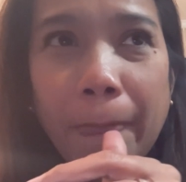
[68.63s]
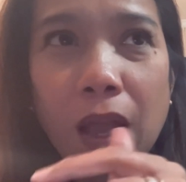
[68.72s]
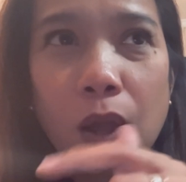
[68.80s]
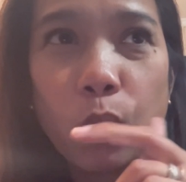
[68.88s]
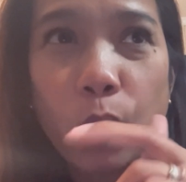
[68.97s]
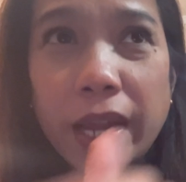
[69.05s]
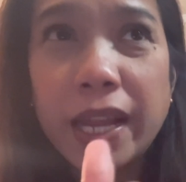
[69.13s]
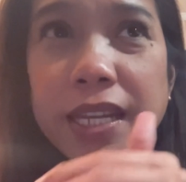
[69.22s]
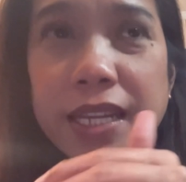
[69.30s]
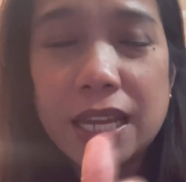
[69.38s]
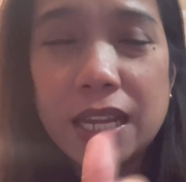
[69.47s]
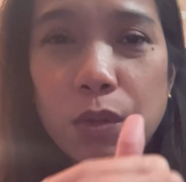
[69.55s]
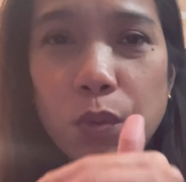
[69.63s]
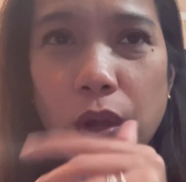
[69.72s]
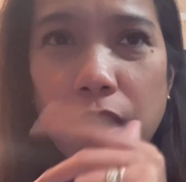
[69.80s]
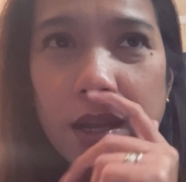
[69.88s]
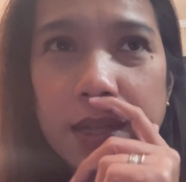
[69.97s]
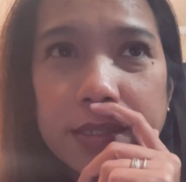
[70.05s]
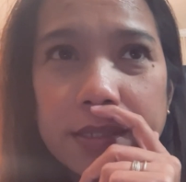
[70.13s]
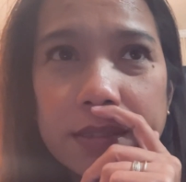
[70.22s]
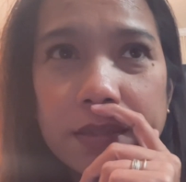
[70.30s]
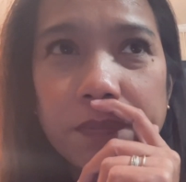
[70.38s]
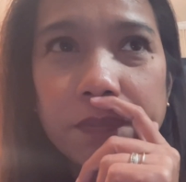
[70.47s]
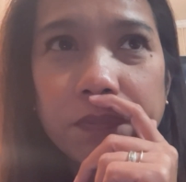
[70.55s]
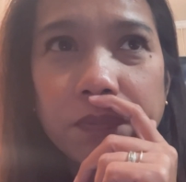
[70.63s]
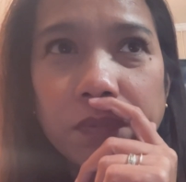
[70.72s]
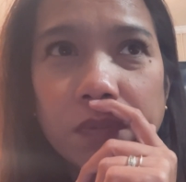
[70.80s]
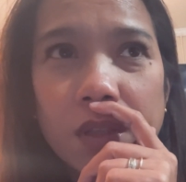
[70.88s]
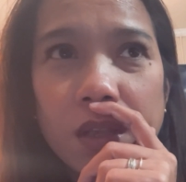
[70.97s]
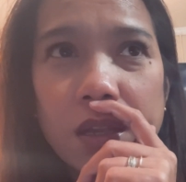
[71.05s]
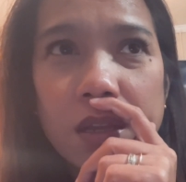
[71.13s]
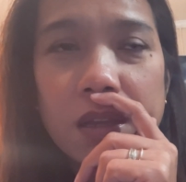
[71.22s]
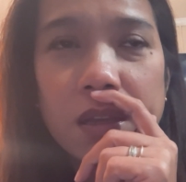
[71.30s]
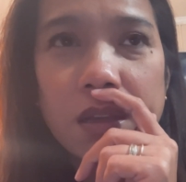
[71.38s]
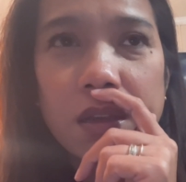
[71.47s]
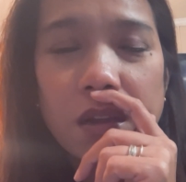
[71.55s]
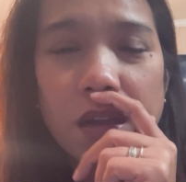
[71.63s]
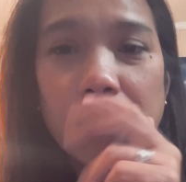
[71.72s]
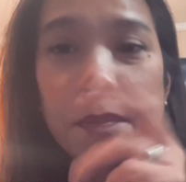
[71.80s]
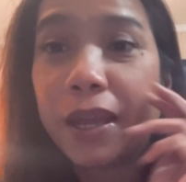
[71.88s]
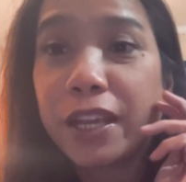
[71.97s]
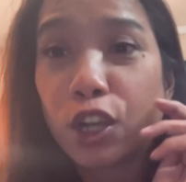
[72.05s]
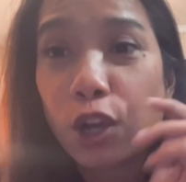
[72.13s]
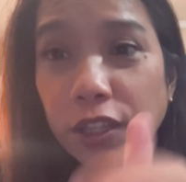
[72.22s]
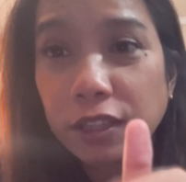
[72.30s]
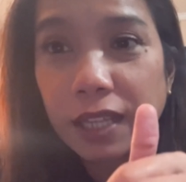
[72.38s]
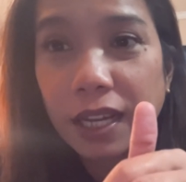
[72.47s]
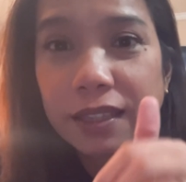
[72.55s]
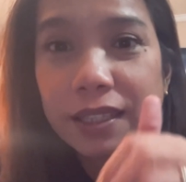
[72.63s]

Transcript: what I did was I contact